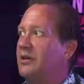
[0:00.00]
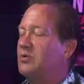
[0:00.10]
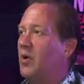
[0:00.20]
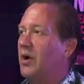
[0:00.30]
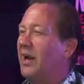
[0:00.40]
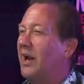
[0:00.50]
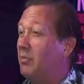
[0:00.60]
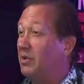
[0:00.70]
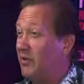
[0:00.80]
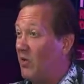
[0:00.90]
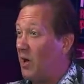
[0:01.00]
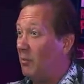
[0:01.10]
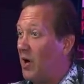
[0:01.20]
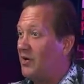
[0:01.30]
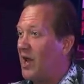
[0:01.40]
sworn in, I believe,
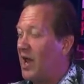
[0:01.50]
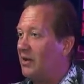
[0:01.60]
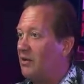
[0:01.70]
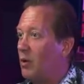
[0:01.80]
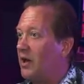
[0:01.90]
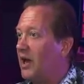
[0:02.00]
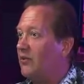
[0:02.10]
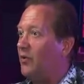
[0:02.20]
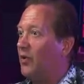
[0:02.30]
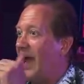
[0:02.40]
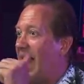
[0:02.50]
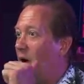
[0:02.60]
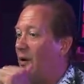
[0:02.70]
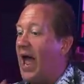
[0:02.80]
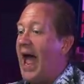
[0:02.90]
on Monday. Lori Lightfoot
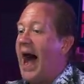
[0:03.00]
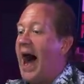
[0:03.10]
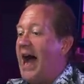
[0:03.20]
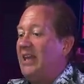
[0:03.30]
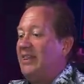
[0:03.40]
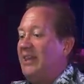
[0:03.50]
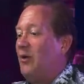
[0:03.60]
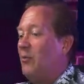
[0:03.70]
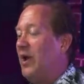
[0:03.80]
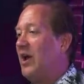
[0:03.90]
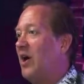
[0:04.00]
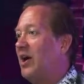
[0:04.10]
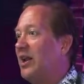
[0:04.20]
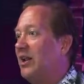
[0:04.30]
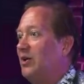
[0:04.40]
out. I think we are
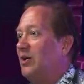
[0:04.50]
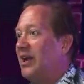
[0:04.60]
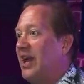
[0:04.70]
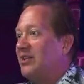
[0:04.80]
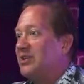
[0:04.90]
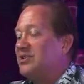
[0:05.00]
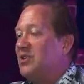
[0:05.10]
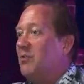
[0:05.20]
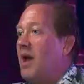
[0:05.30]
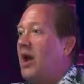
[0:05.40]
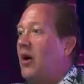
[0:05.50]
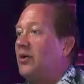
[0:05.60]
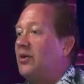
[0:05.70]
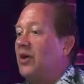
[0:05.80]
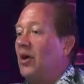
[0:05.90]
going to look at this new mayor
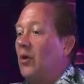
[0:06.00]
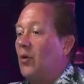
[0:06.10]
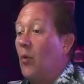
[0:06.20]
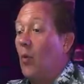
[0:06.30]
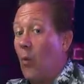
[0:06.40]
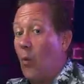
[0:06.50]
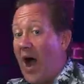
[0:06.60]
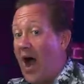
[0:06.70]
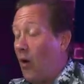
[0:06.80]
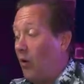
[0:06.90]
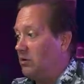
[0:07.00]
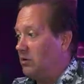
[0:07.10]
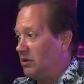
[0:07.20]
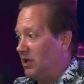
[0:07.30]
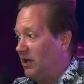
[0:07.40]
and go, wow,
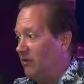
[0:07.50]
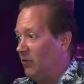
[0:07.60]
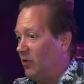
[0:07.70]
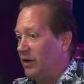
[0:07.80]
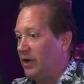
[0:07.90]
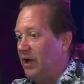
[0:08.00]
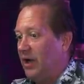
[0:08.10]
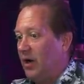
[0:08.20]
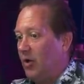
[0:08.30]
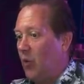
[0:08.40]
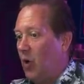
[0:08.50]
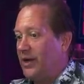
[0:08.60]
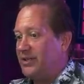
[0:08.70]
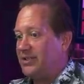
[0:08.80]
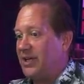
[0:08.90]
Lightfoot
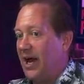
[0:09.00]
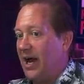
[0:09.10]
was,